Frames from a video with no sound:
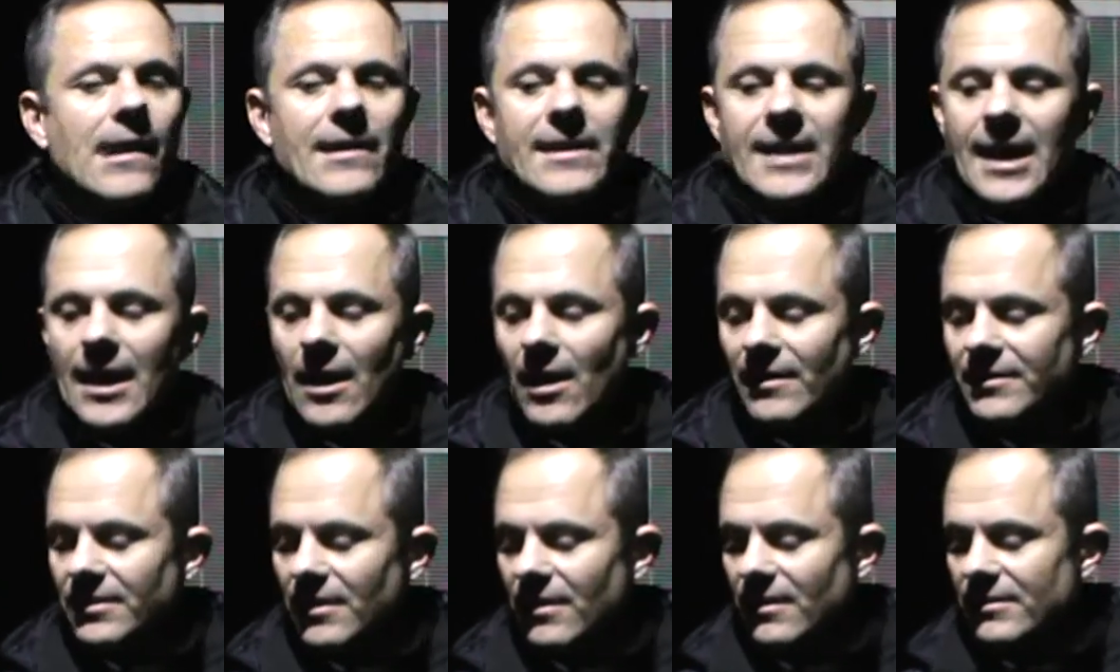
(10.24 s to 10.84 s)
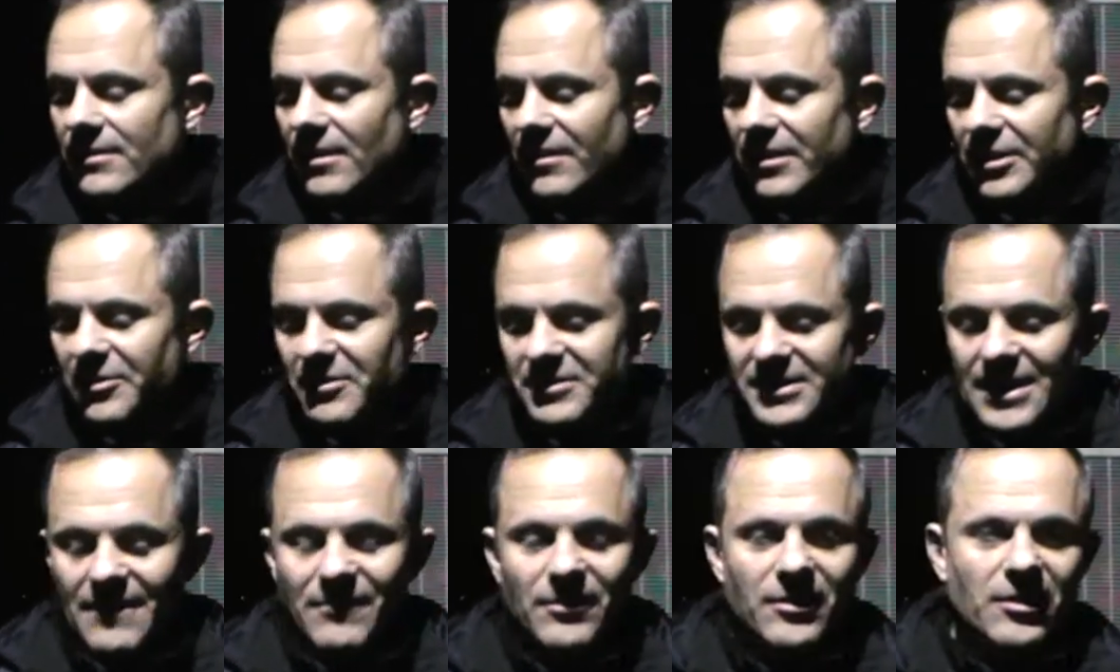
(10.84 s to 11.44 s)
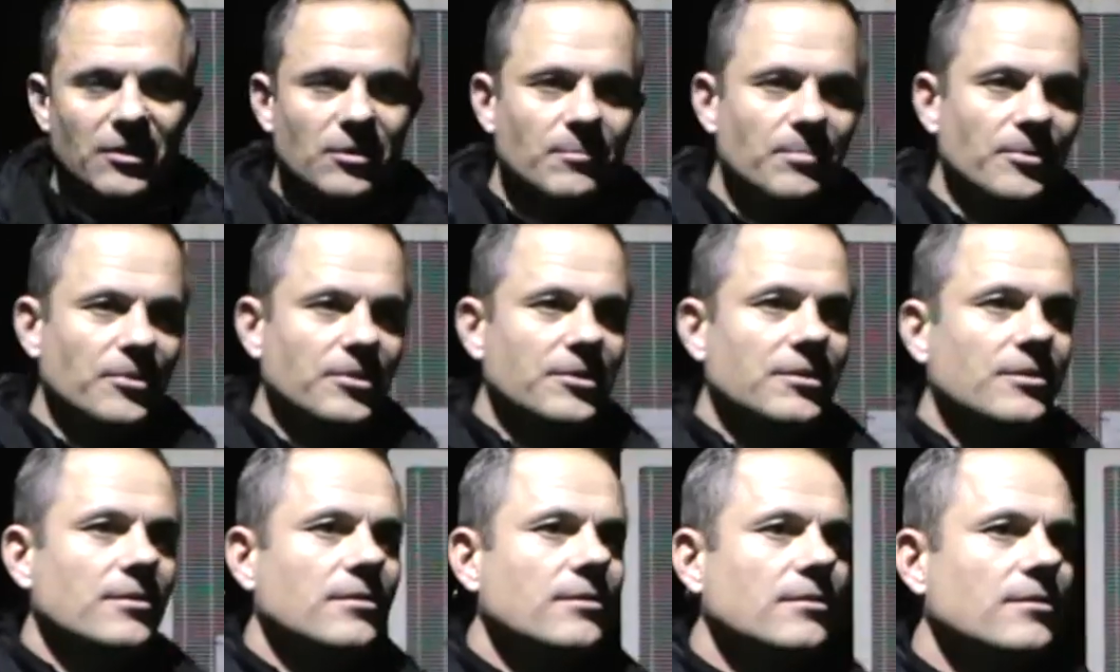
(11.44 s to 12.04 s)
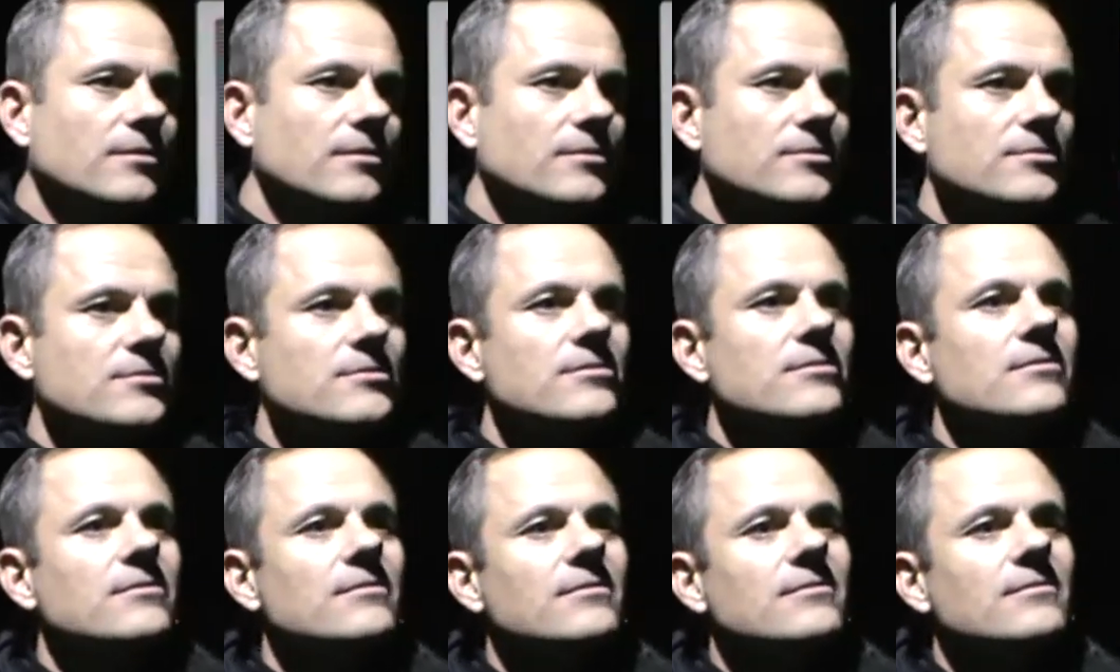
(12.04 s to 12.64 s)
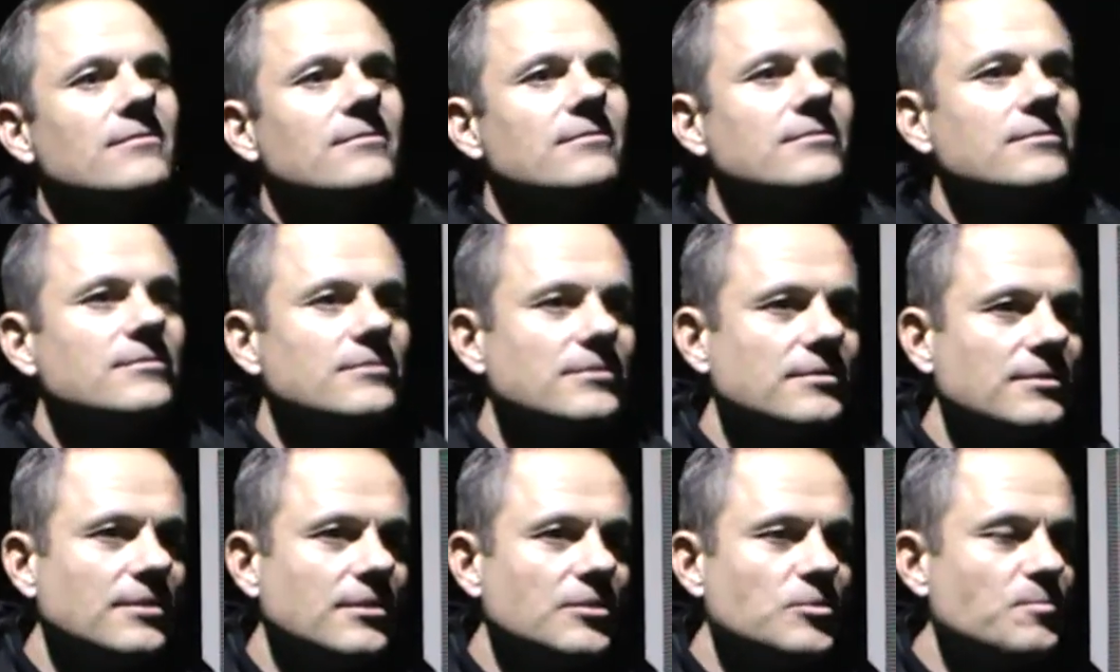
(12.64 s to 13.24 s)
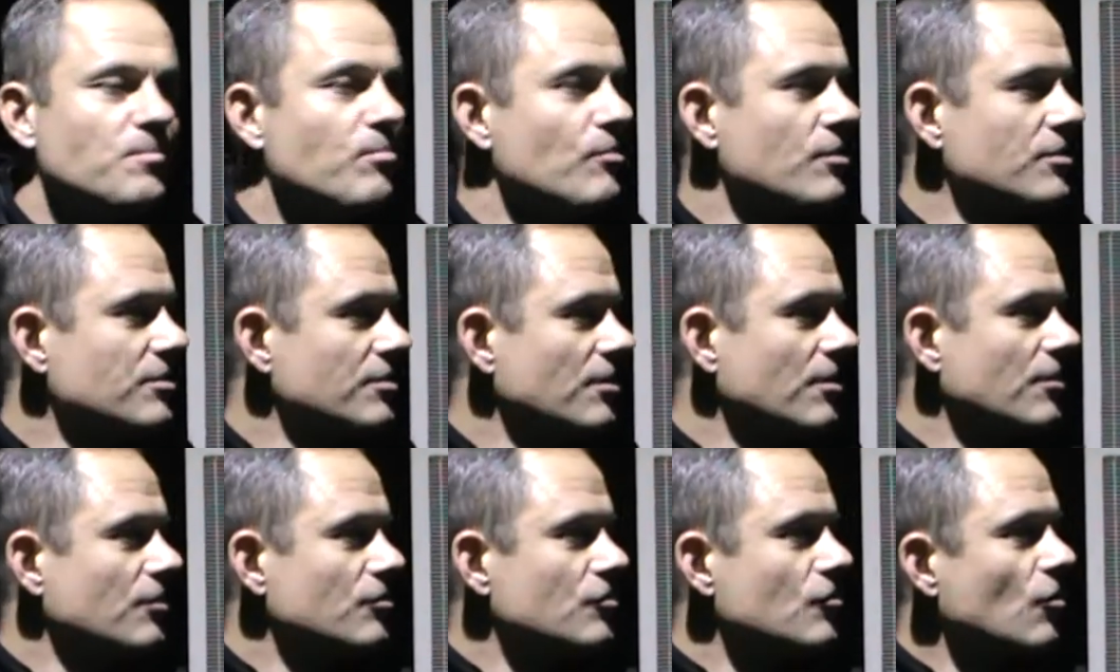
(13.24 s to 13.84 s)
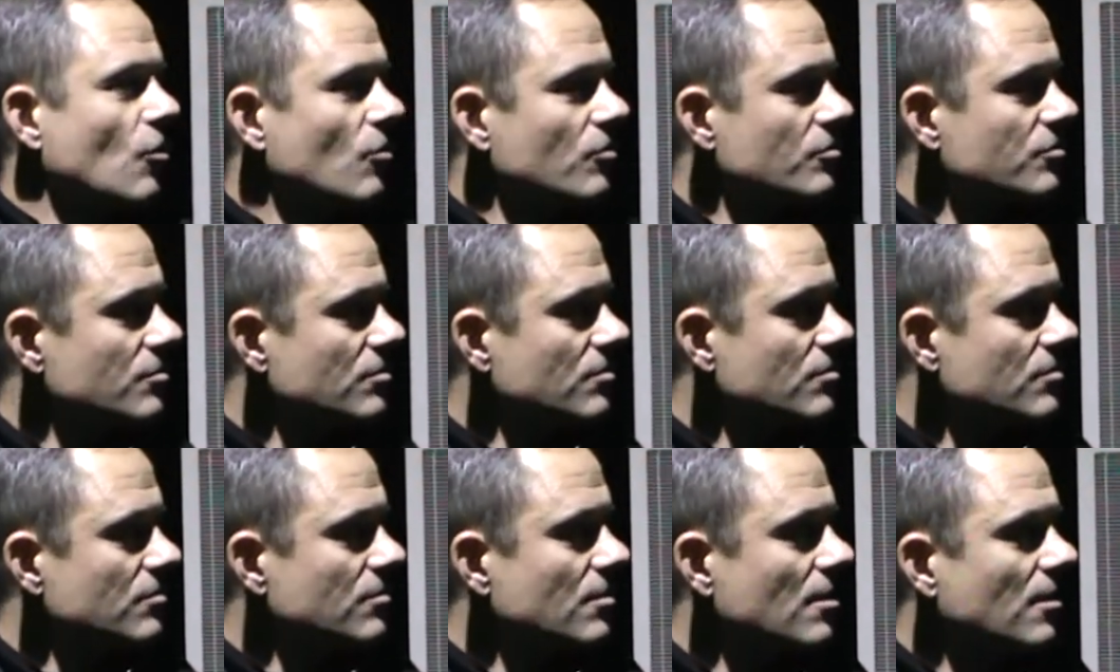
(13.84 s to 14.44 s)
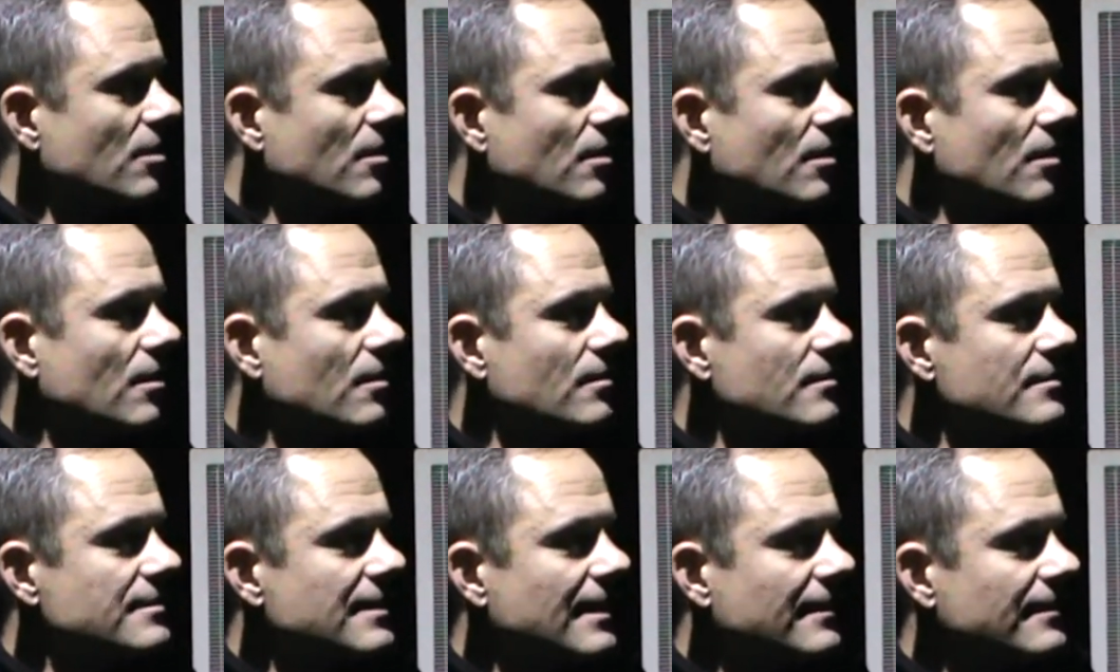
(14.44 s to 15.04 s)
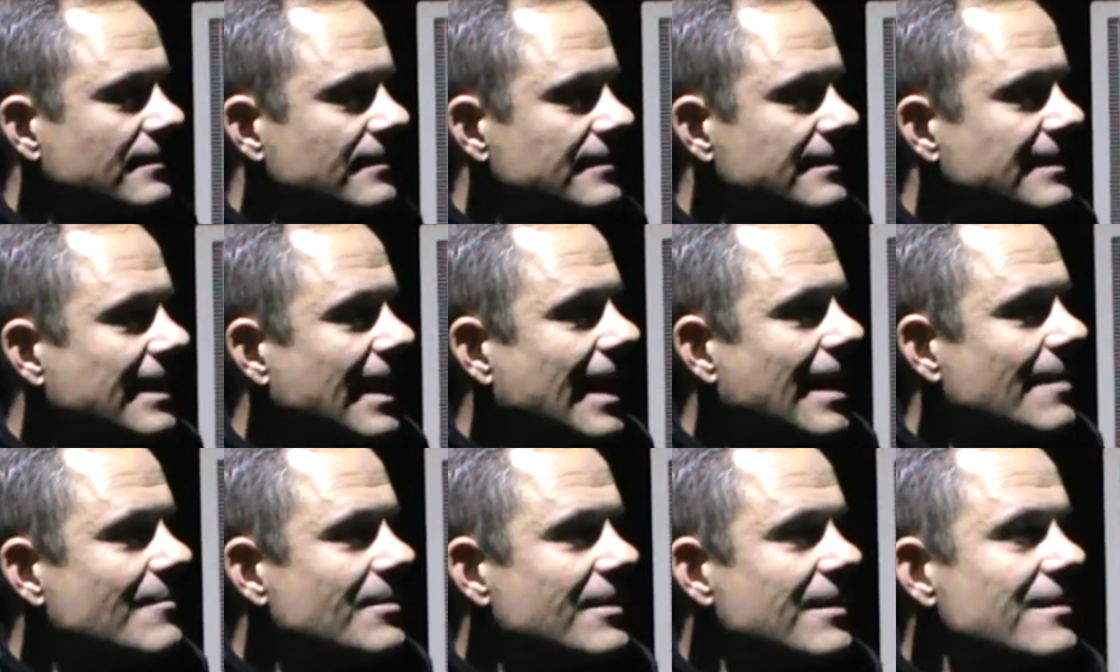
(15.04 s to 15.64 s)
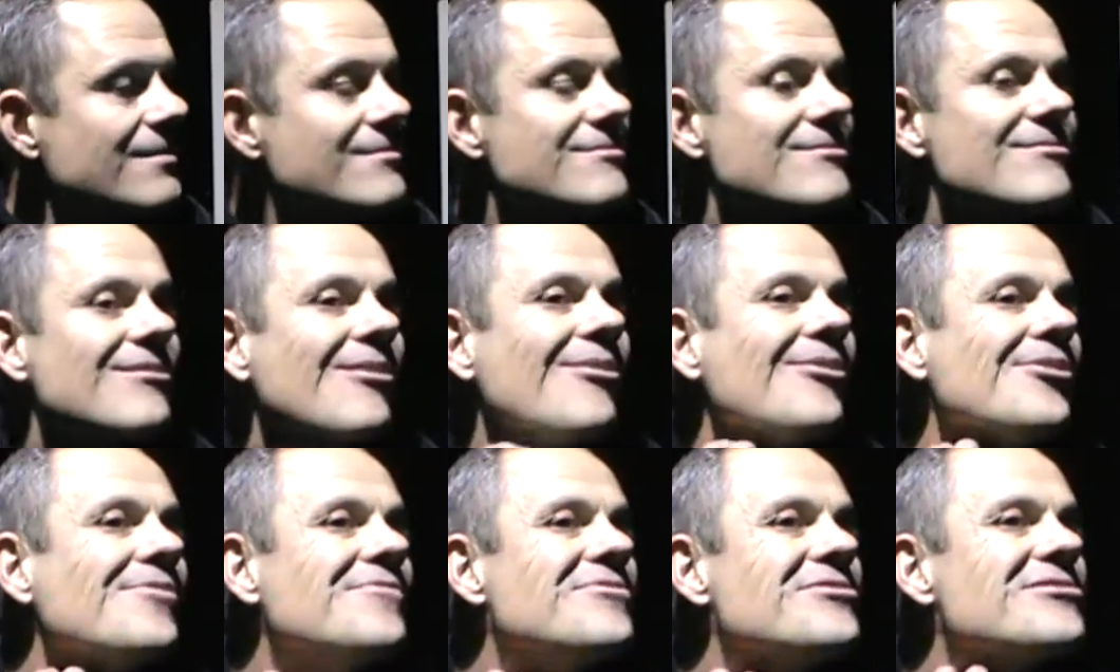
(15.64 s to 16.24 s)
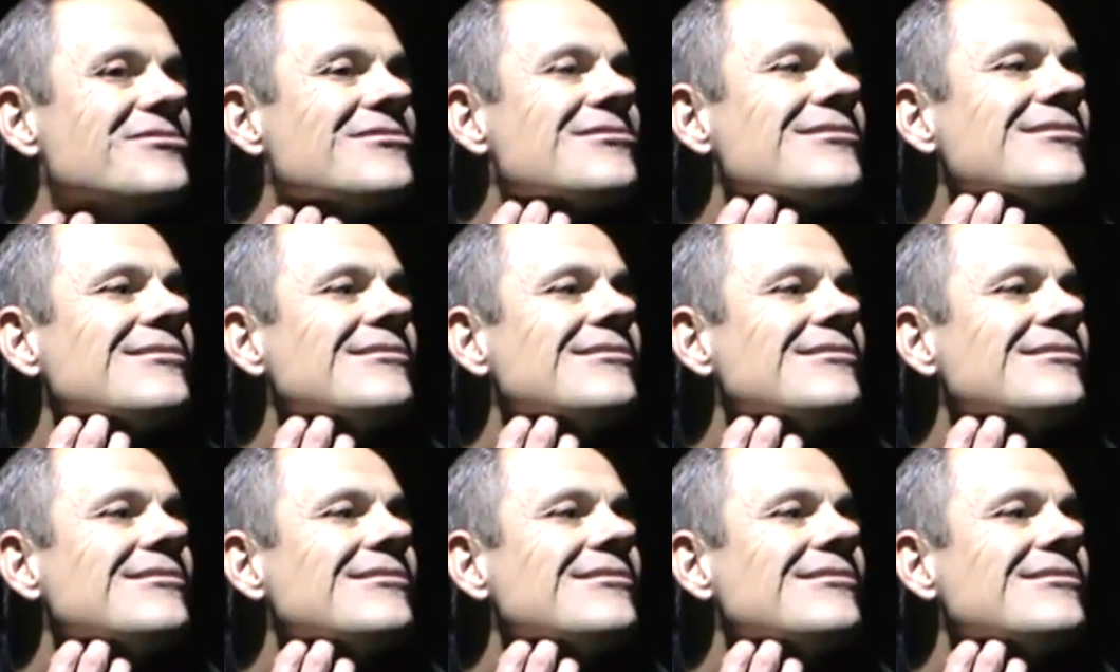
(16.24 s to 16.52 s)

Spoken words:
Yeah, I don't think it was ever going to be as pretty and as nice as Saturday's game against St Ives.